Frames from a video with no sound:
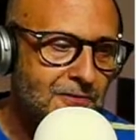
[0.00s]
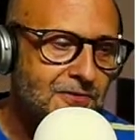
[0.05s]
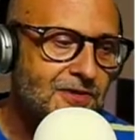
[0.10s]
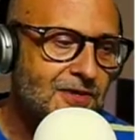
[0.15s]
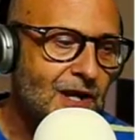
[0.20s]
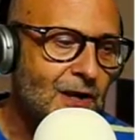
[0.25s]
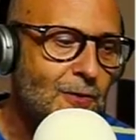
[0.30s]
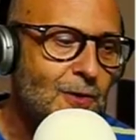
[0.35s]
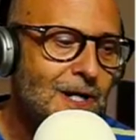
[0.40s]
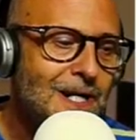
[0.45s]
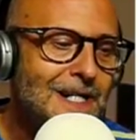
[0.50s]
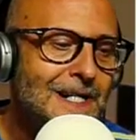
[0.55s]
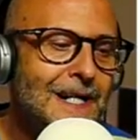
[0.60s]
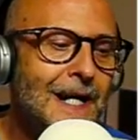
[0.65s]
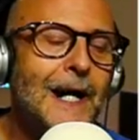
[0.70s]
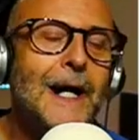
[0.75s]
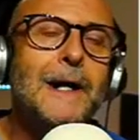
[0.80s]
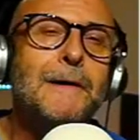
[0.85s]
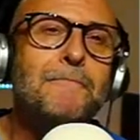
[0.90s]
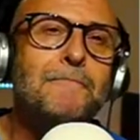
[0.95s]
So
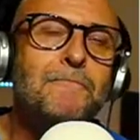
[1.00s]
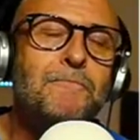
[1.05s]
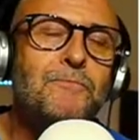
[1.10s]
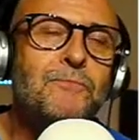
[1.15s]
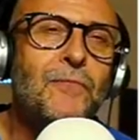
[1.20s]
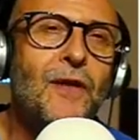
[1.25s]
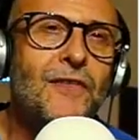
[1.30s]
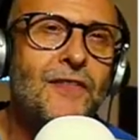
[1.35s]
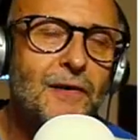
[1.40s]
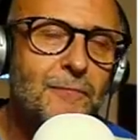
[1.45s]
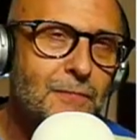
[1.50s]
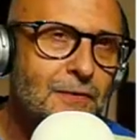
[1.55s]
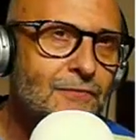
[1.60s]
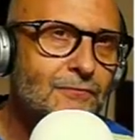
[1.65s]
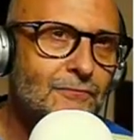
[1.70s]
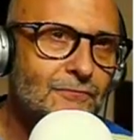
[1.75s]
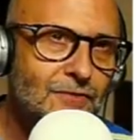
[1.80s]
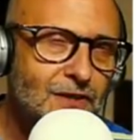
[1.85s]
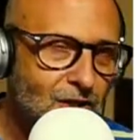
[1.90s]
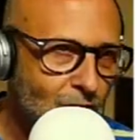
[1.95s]
they've been
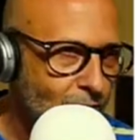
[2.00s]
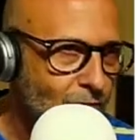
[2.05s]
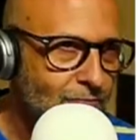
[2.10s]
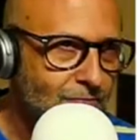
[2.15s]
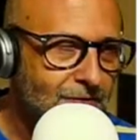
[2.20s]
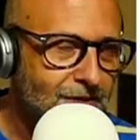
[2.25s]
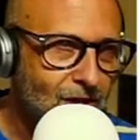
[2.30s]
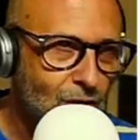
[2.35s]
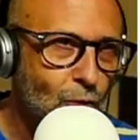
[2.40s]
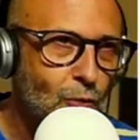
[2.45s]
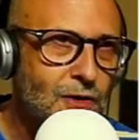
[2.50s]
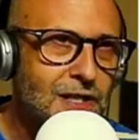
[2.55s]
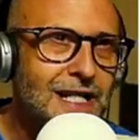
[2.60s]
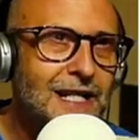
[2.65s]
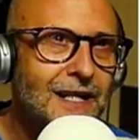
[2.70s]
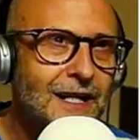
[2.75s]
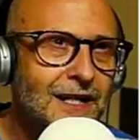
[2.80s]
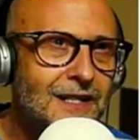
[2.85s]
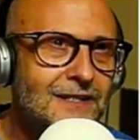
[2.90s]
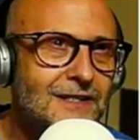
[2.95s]
recording
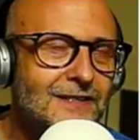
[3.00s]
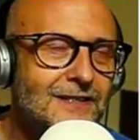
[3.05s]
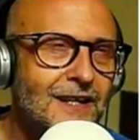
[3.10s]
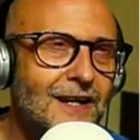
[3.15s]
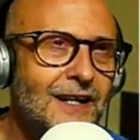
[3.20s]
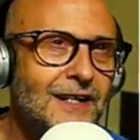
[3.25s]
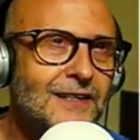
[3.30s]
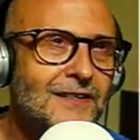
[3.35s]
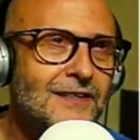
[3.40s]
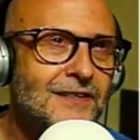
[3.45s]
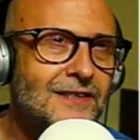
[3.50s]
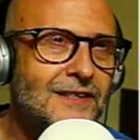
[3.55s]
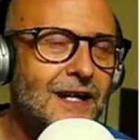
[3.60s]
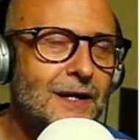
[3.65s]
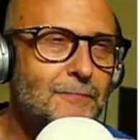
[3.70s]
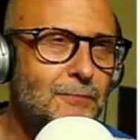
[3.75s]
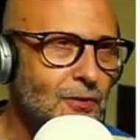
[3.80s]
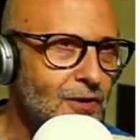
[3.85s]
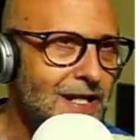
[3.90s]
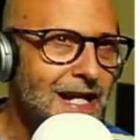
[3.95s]
and
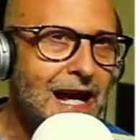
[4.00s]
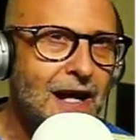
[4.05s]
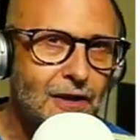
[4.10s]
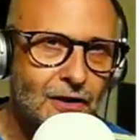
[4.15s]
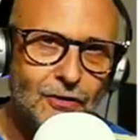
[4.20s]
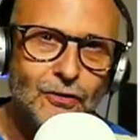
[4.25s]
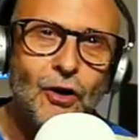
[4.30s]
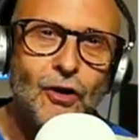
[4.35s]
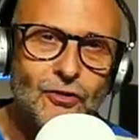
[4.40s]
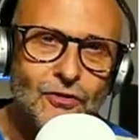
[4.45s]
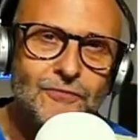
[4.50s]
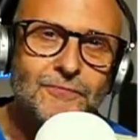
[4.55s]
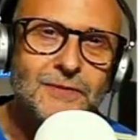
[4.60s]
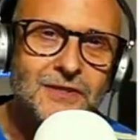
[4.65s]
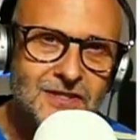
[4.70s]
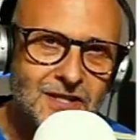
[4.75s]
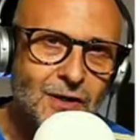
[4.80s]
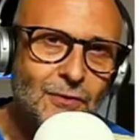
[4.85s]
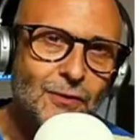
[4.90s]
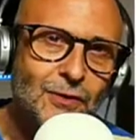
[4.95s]
putting out a lot of
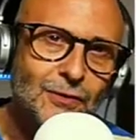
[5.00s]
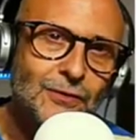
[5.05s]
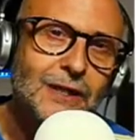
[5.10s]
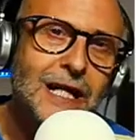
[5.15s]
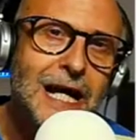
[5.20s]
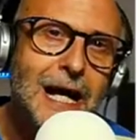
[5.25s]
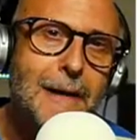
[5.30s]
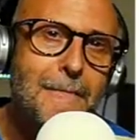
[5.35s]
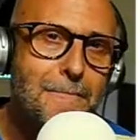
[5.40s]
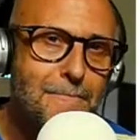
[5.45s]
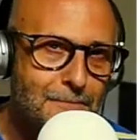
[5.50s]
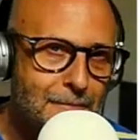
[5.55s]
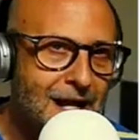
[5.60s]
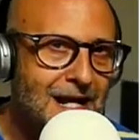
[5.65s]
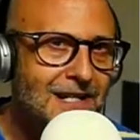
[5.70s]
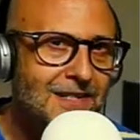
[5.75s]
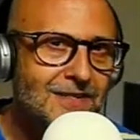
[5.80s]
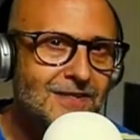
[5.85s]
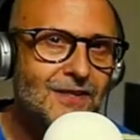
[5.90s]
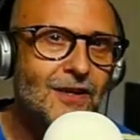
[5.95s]
material
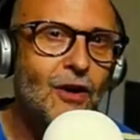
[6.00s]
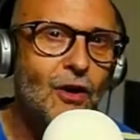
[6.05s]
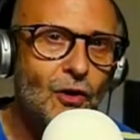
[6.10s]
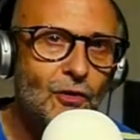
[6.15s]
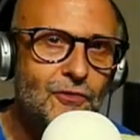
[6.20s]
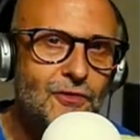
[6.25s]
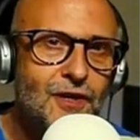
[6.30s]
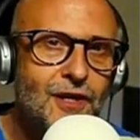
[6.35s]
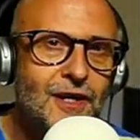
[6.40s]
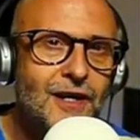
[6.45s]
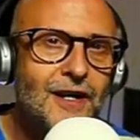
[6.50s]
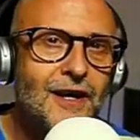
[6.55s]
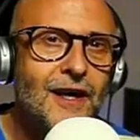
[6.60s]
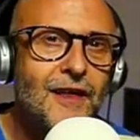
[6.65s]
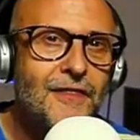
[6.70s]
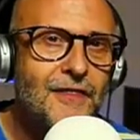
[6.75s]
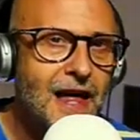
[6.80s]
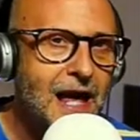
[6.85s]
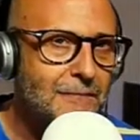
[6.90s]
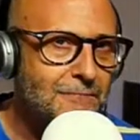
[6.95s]
based on
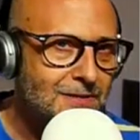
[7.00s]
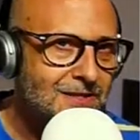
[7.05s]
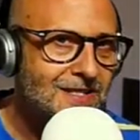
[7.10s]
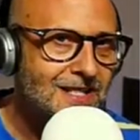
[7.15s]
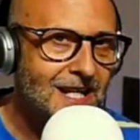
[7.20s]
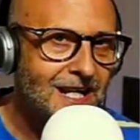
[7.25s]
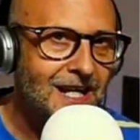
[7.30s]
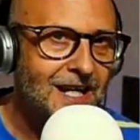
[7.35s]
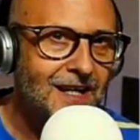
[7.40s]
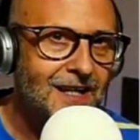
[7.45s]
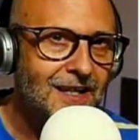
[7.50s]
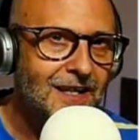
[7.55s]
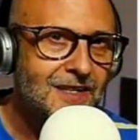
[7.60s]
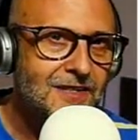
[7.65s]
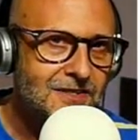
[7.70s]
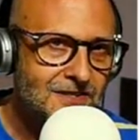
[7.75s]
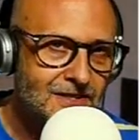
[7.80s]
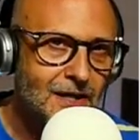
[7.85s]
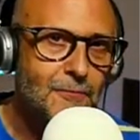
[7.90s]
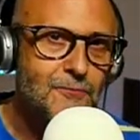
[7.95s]
that particular
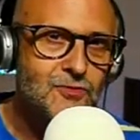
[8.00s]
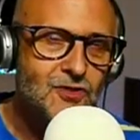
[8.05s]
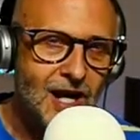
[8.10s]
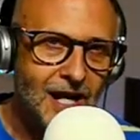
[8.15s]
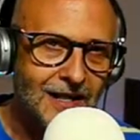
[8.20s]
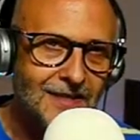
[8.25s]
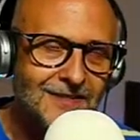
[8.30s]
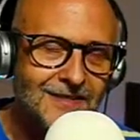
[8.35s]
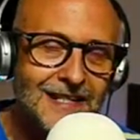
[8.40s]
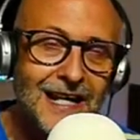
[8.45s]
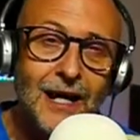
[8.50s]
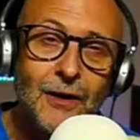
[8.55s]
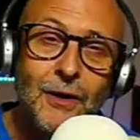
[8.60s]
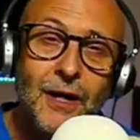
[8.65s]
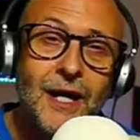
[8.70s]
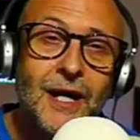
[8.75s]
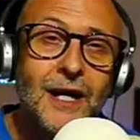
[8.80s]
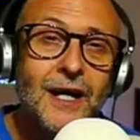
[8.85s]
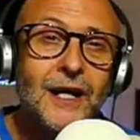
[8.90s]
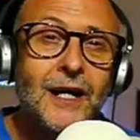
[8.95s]
subject. Now,
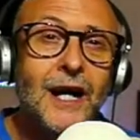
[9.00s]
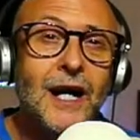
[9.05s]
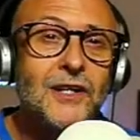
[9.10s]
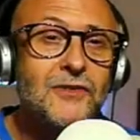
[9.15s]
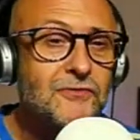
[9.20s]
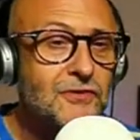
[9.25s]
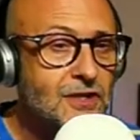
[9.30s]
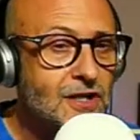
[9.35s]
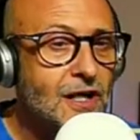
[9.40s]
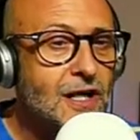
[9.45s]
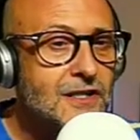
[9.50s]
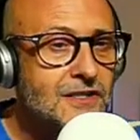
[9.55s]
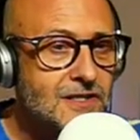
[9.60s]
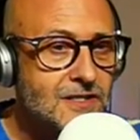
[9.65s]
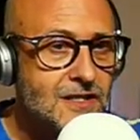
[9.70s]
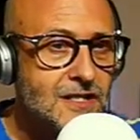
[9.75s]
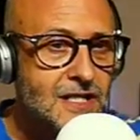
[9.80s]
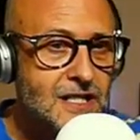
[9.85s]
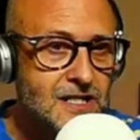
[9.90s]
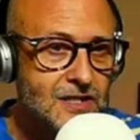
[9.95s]
as regards
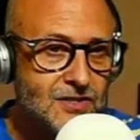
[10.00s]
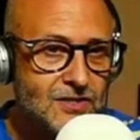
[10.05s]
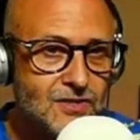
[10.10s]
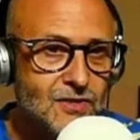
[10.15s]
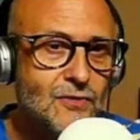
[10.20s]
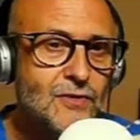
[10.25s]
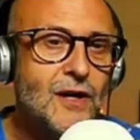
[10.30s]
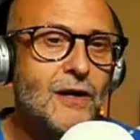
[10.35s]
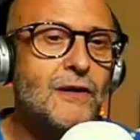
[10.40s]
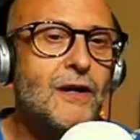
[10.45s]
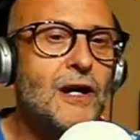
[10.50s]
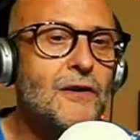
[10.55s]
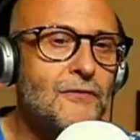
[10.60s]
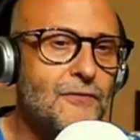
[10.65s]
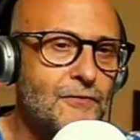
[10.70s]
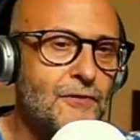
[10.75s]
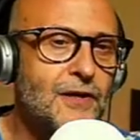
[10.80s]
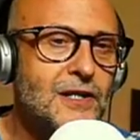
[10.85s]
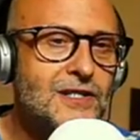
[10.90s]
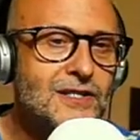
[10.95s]
the Studiolive
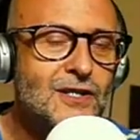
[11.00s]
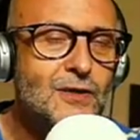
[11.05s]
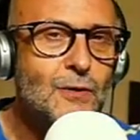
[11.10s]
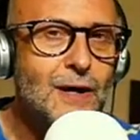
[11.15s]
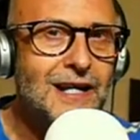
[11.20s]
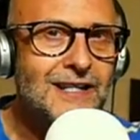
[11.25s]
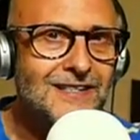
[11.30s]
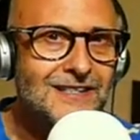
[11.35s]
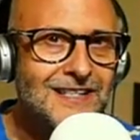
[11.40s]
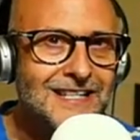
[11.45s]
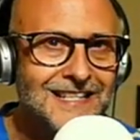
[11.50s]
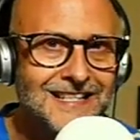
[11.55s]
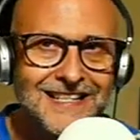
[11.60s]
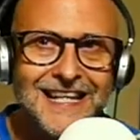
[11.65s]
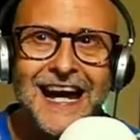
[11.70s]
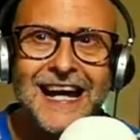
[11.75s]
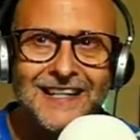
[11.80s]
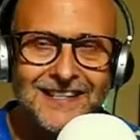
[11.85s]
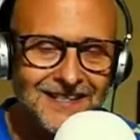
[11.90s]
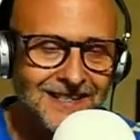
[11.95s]
32SC
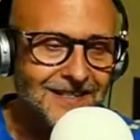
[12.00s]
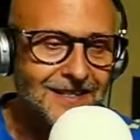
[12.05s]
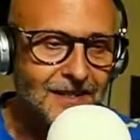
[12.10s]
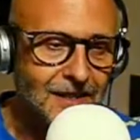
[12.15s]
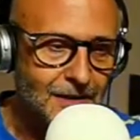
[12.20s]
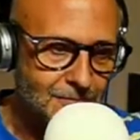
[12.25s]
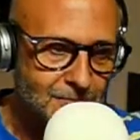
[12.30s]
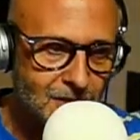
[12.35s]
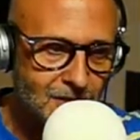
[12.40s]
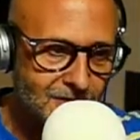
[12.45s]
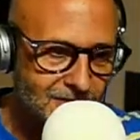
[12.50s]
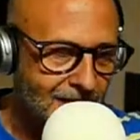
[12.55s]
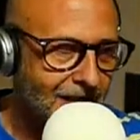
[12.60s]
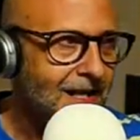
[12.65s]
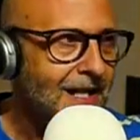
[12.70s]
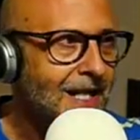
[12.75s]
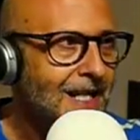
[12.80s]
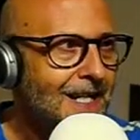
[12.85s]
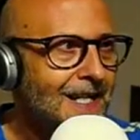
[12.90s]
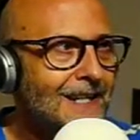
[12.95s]
desk that I'm
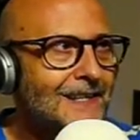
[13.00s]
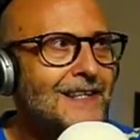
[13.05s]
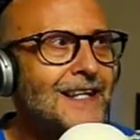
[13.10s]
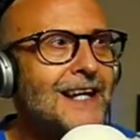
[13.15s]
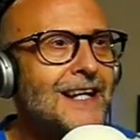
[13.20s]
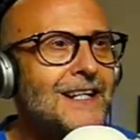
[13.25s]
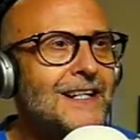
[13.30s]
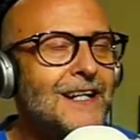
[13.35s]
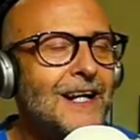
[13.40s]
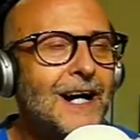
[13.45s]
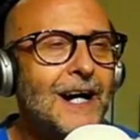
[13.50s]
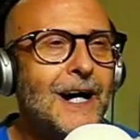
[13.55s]
using, then